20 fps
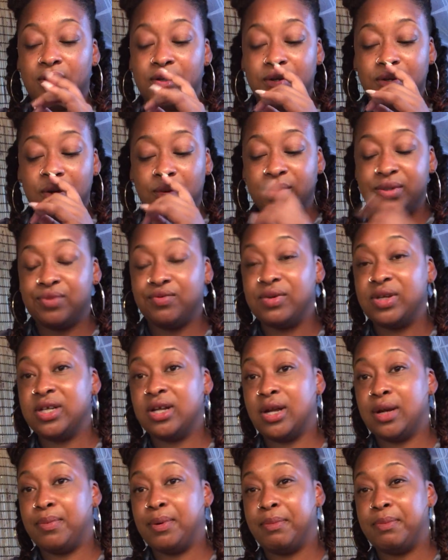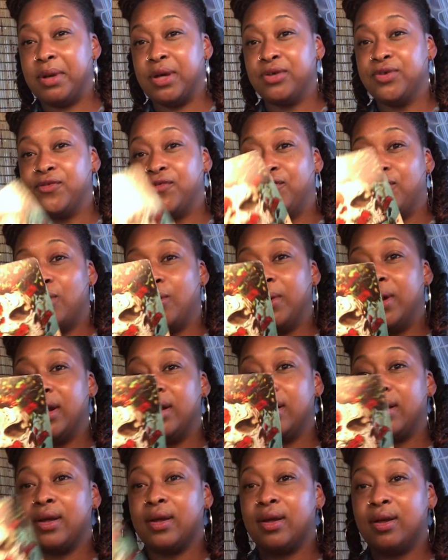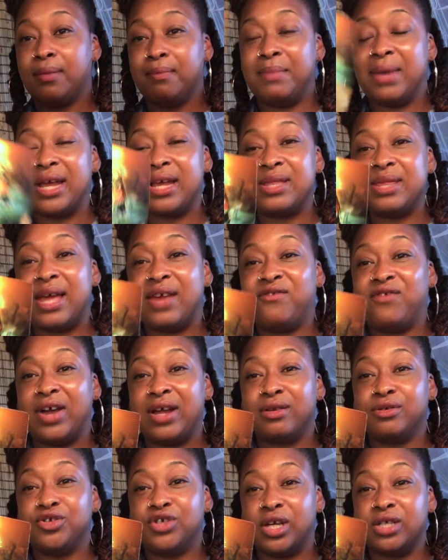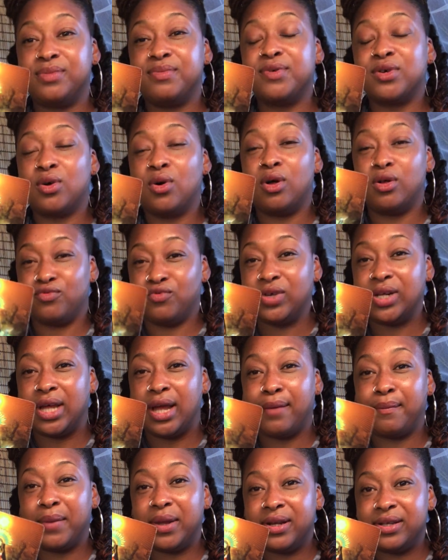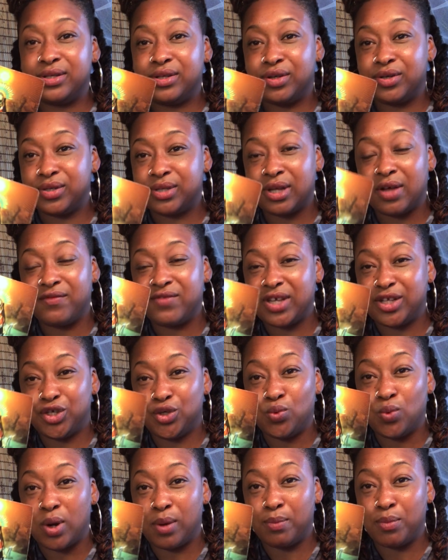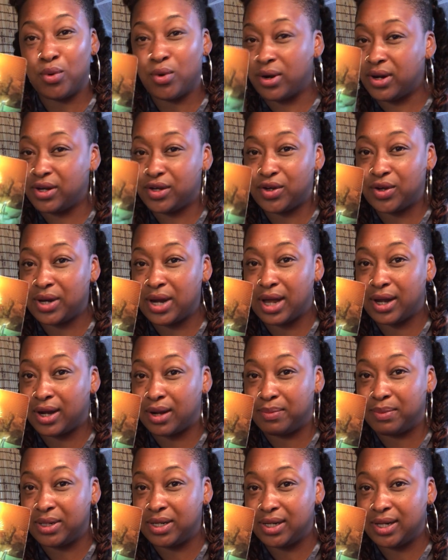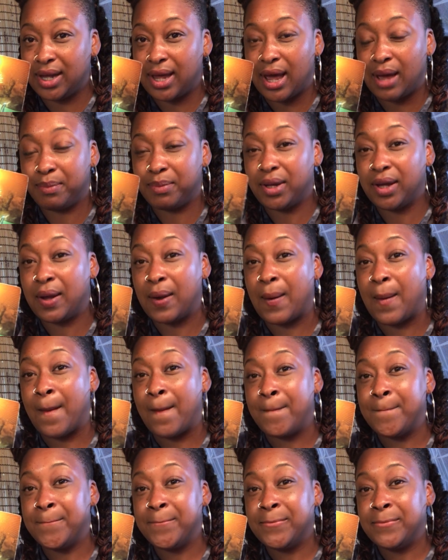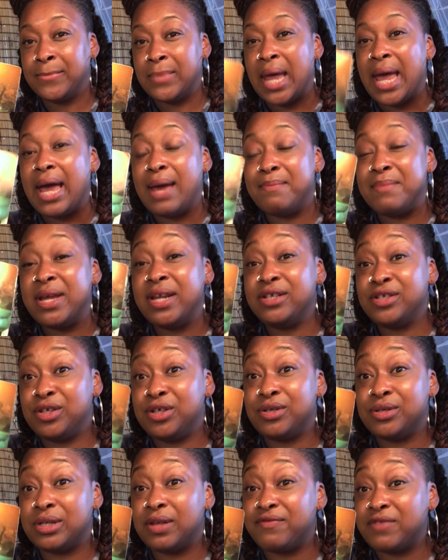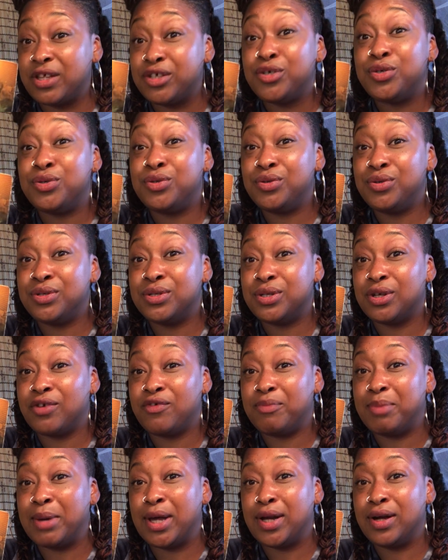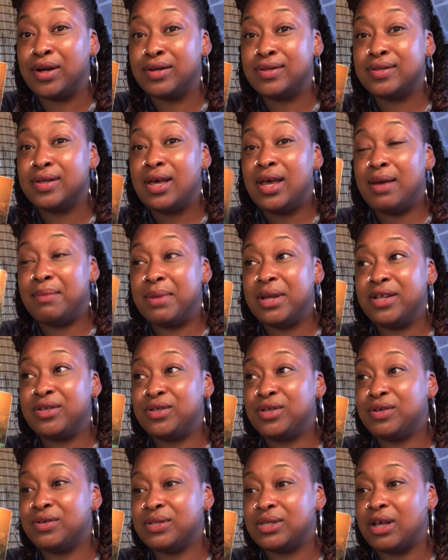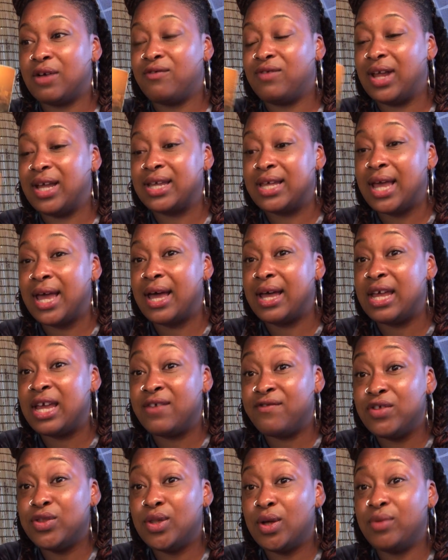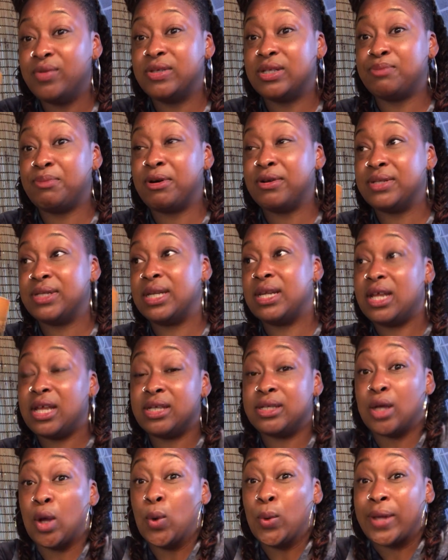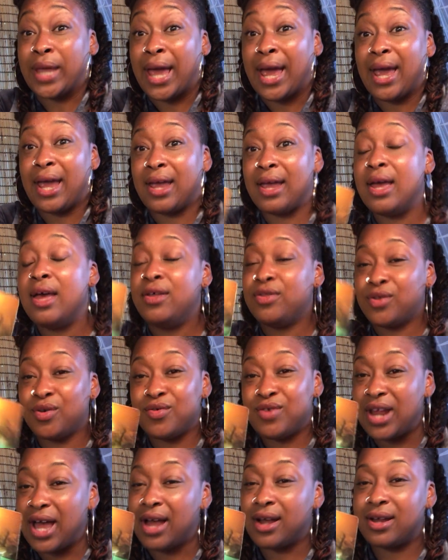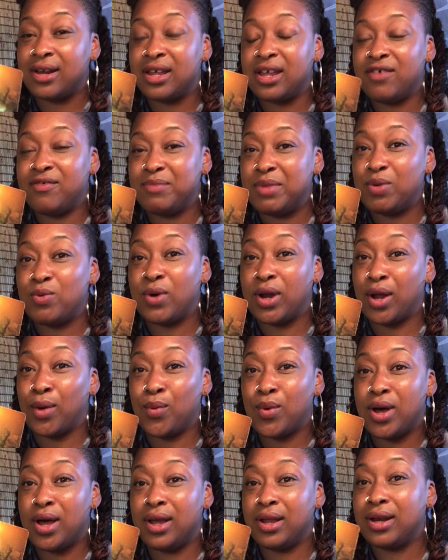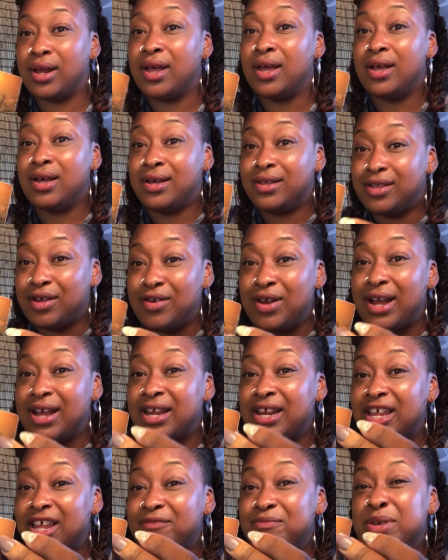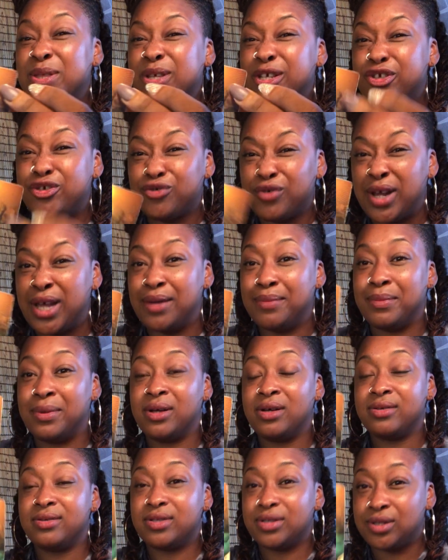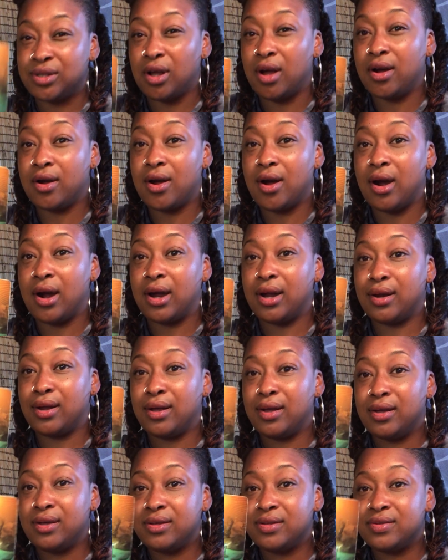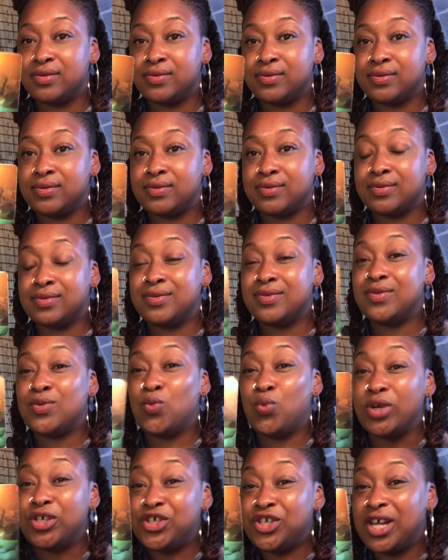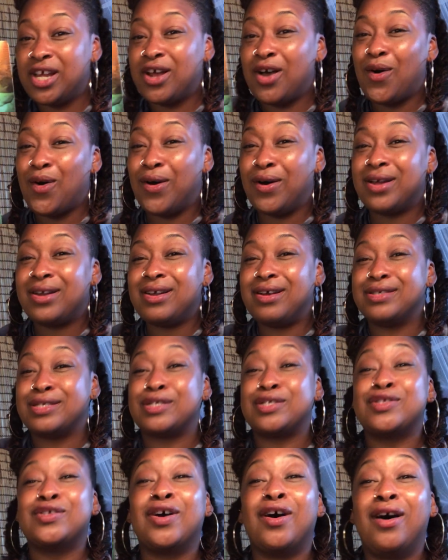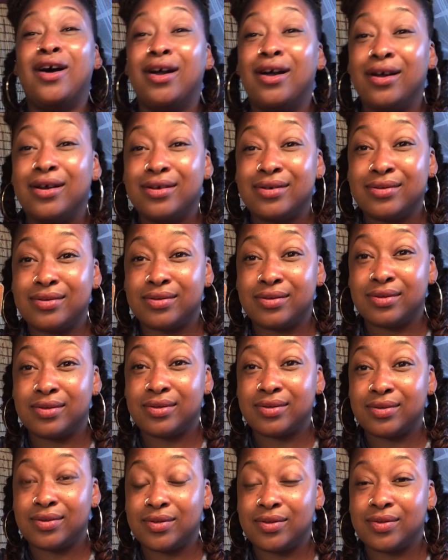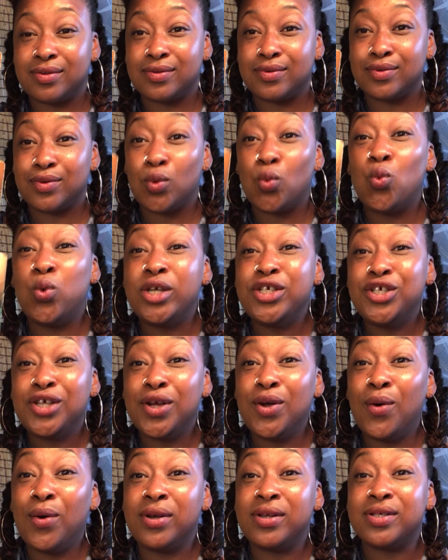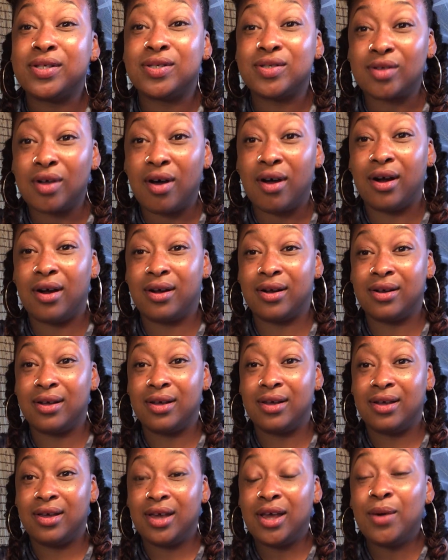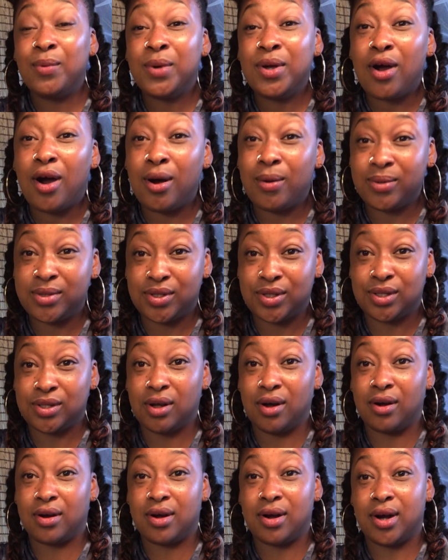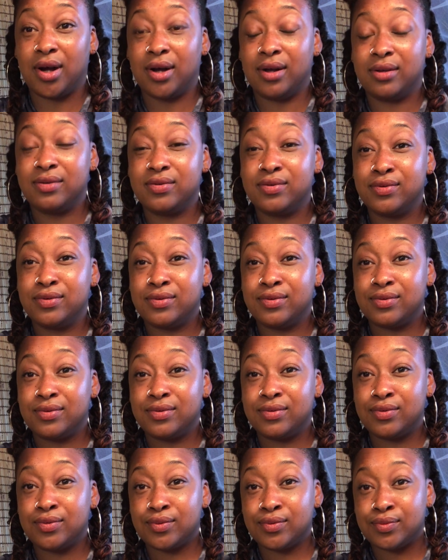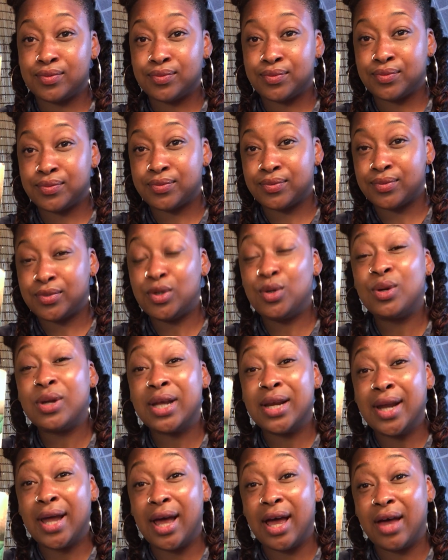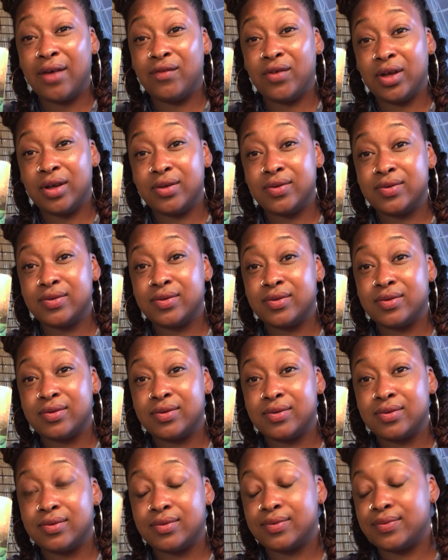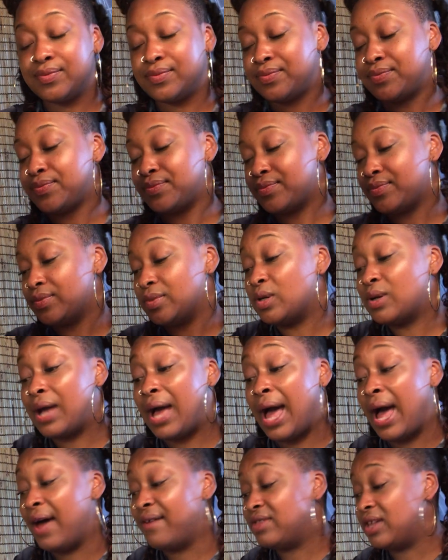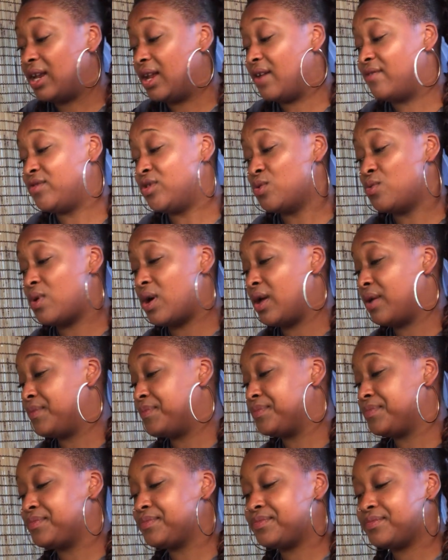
You know what's really going to propel you forward? making that final judgment call and really admitting to yourself that you want more and you're not completely happy. Admitting to yourself that you do deserve better. Admitting to yourself, like, yeah, even though this person is okay, they're not going to give me what I want. They're not going to give me the dream, the star card. Wishing on a star. Wishing on a star. Here we are with the star card. You can have it. You can have the love you want.